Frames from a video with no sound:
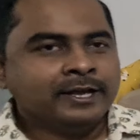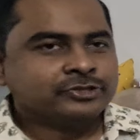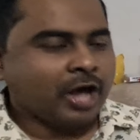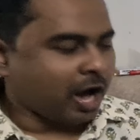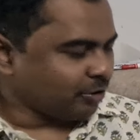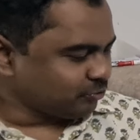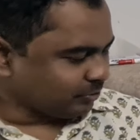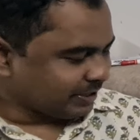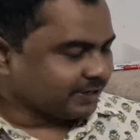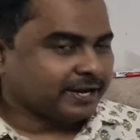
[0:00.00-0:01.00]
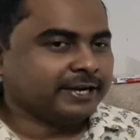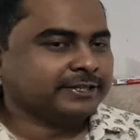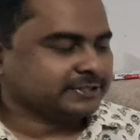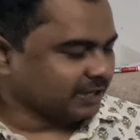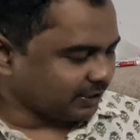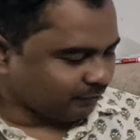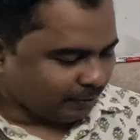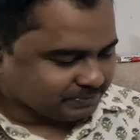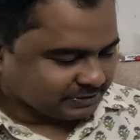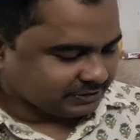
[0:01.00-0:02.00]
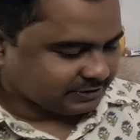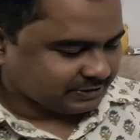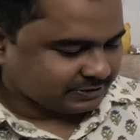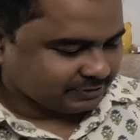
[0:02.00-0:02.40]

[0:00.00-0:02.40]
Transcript: So how you can trade this kind of options?